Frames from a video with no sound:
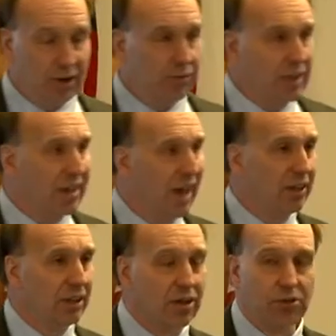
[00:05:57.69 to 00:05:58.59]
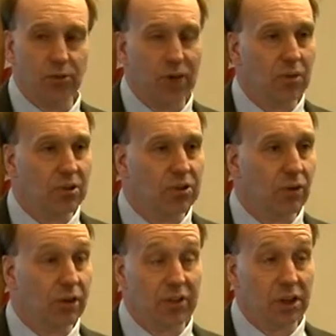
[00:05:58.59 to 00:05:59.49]
every ten years, so we almost
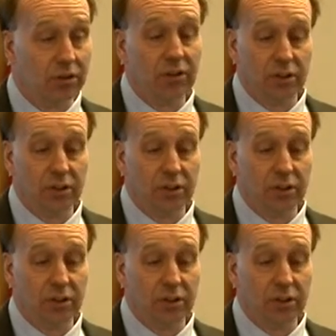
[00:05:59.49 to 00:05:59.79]
don't even,